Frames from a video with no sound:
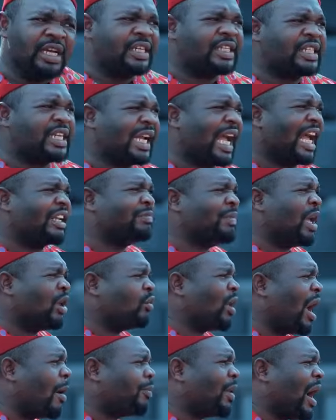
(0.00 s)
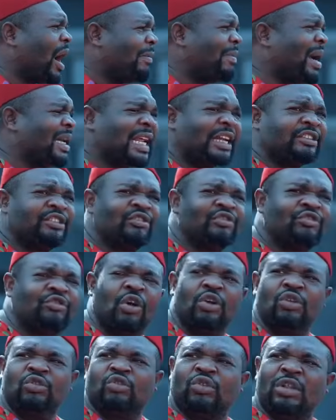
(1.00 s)
She has made up her mind that she's
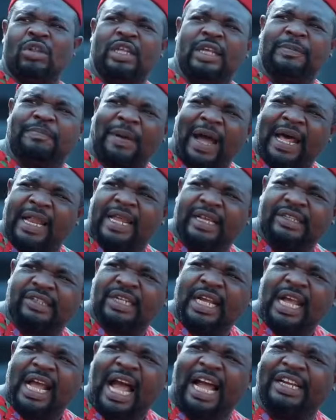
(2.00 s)
going to the palace.